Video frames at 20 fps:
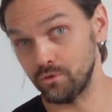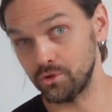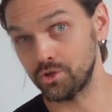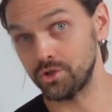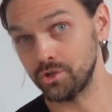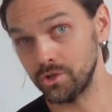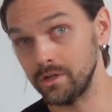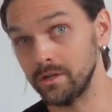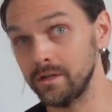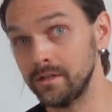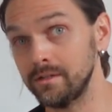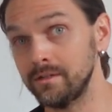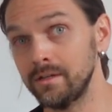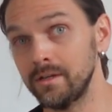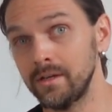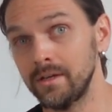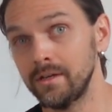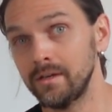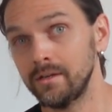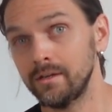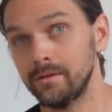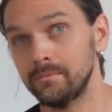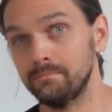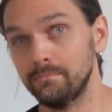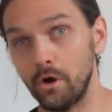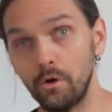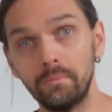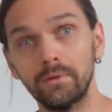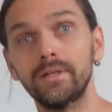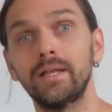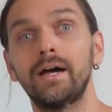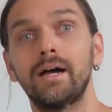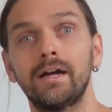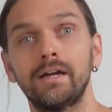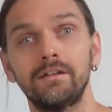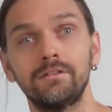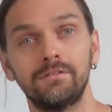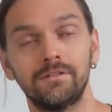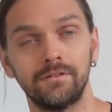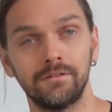should
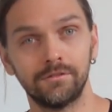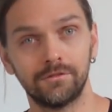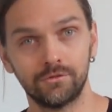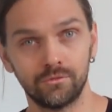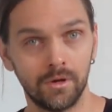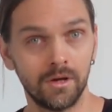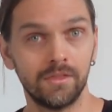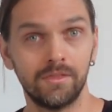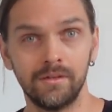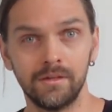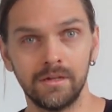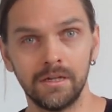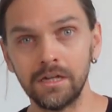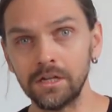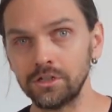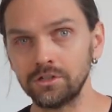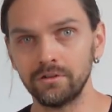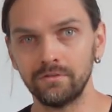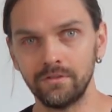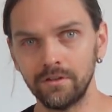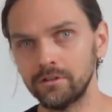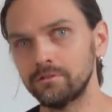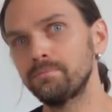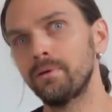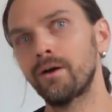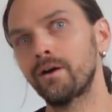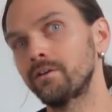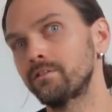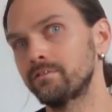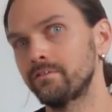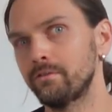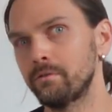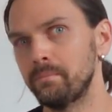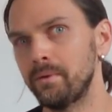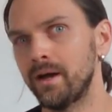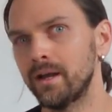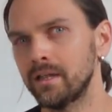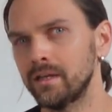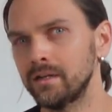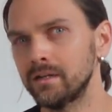mobilize and strengthen each of these parts of the
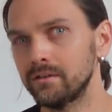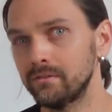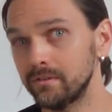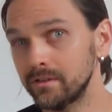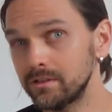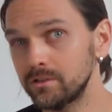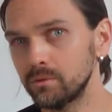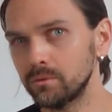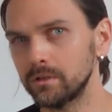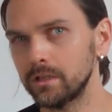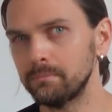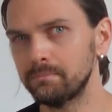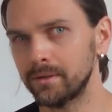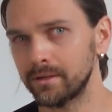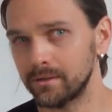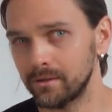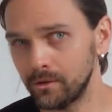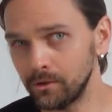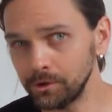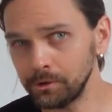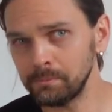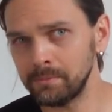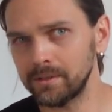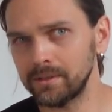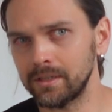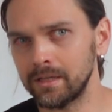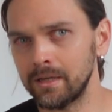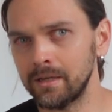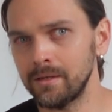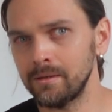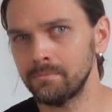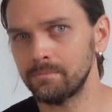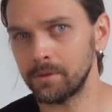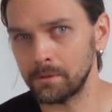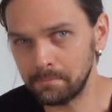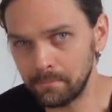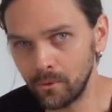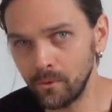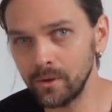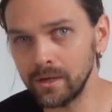body individually, but ultimately
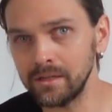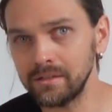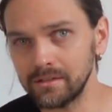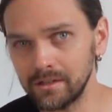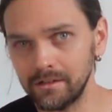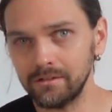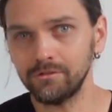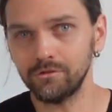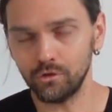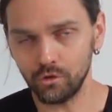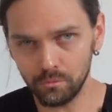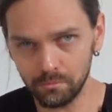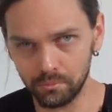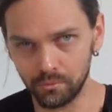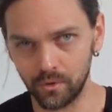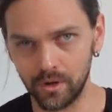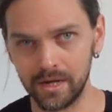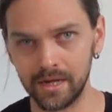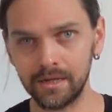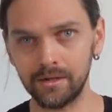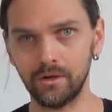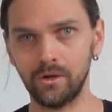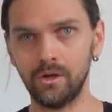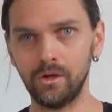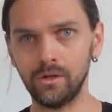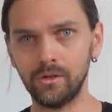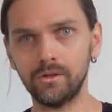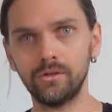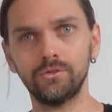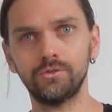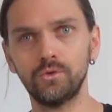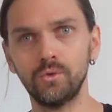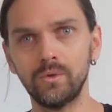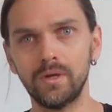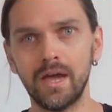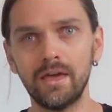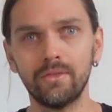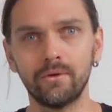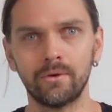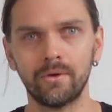the point is to bring it all
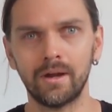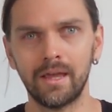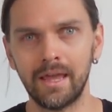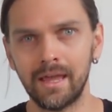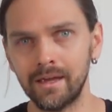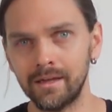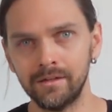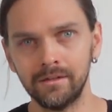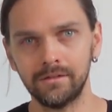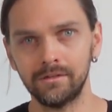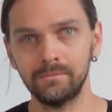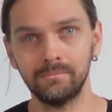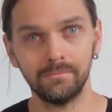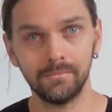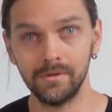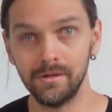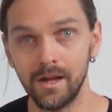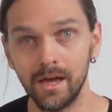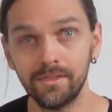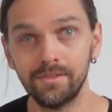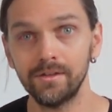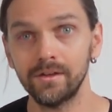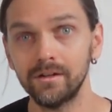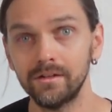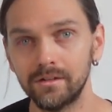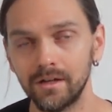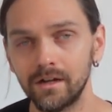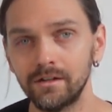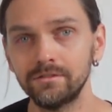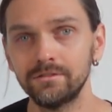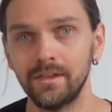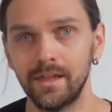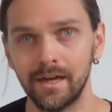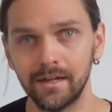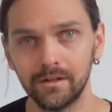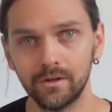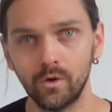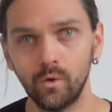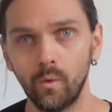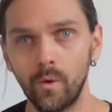together, and nothing does
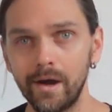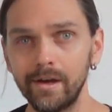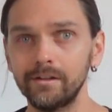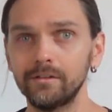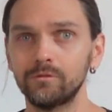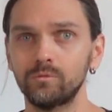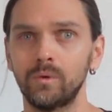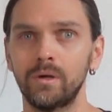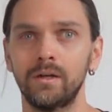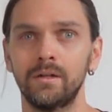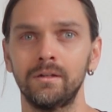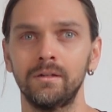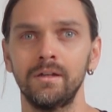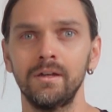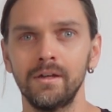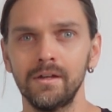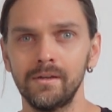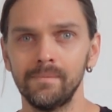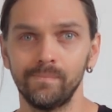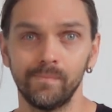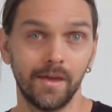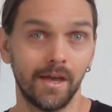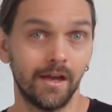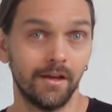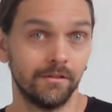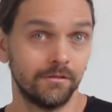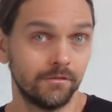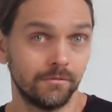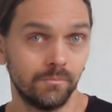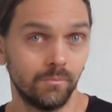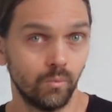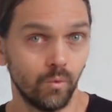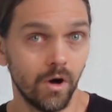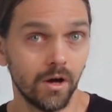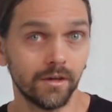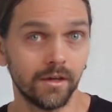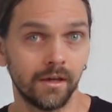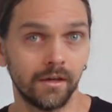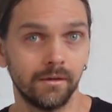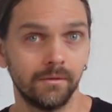that quite as well as
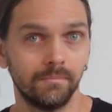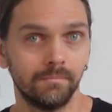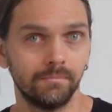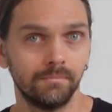walking.